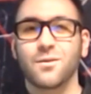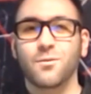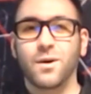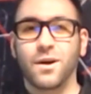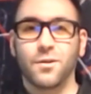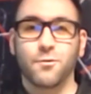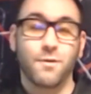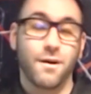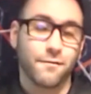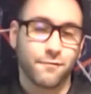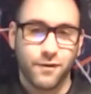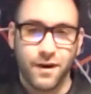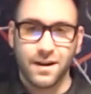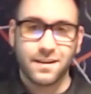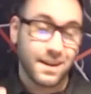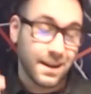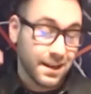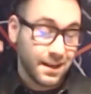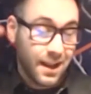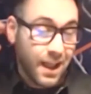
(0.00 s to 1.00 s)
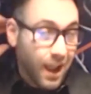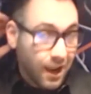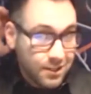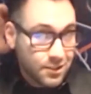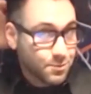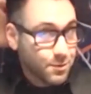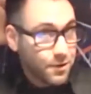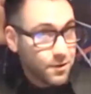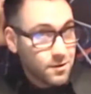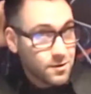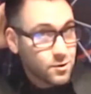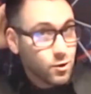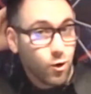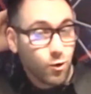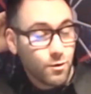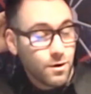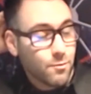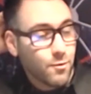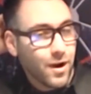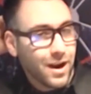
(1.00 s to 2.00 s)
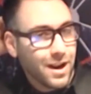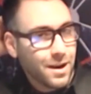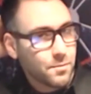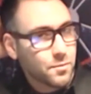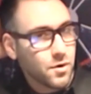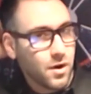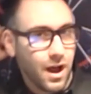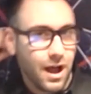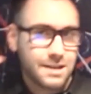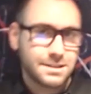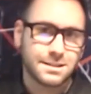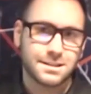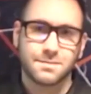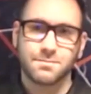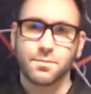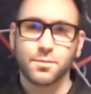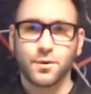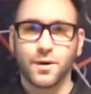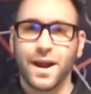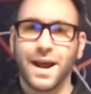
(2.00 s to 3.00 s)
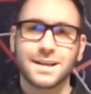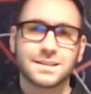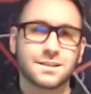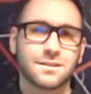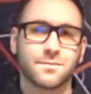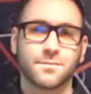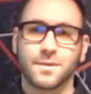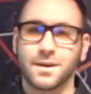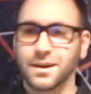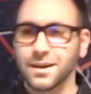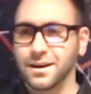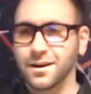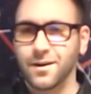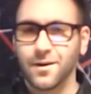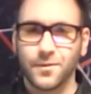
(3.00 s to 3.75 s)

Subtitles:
With Web Friendly, and I just went through this whole rebranding process, and people asking me,